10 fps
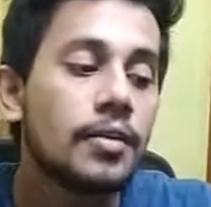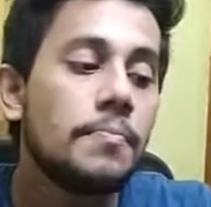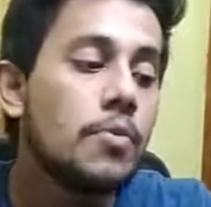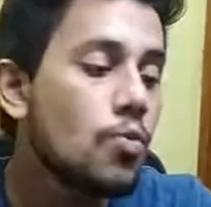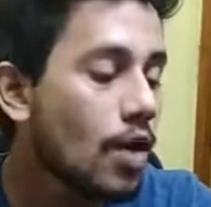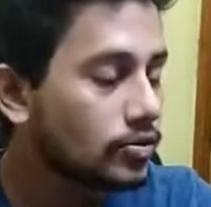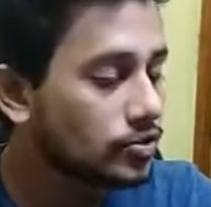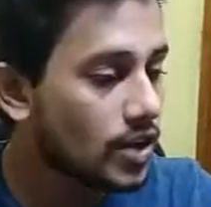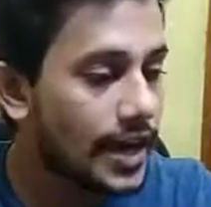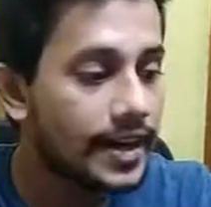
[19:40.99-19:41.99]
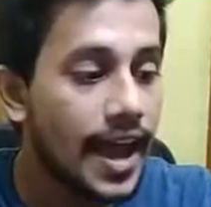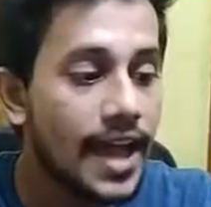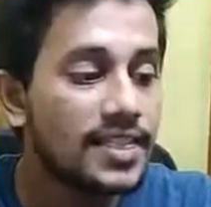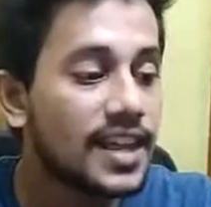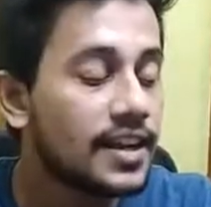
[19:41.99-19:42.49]
move outside
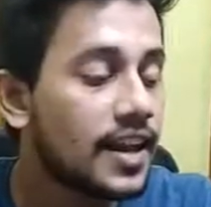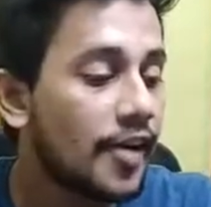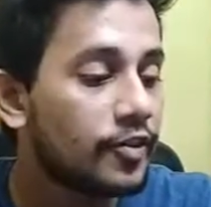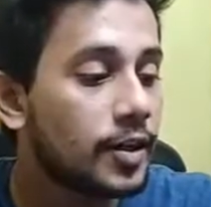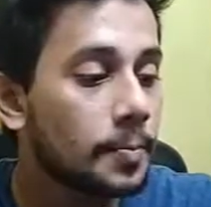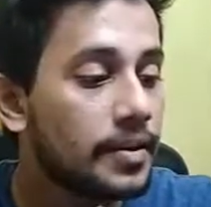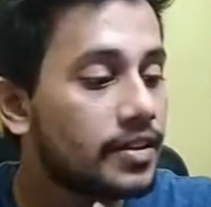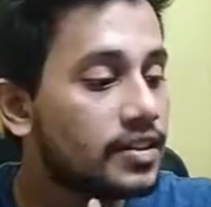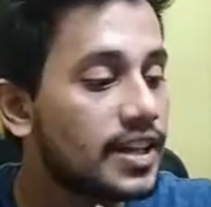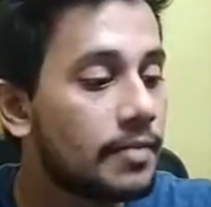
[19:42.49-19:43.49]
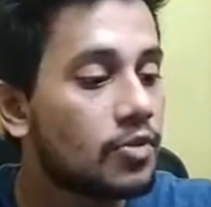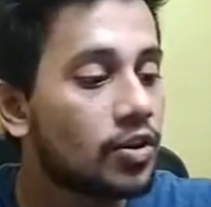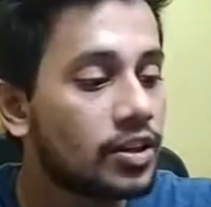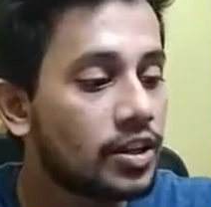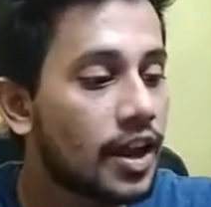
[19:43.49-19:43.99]
and then develop in the
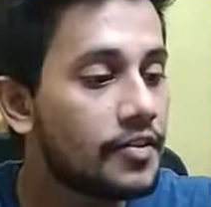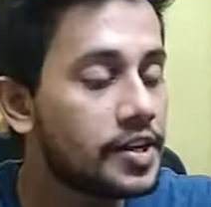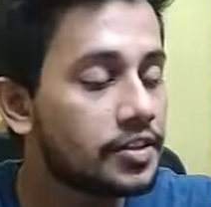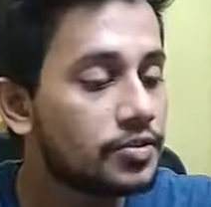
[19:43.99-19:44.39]
amniotic cavity.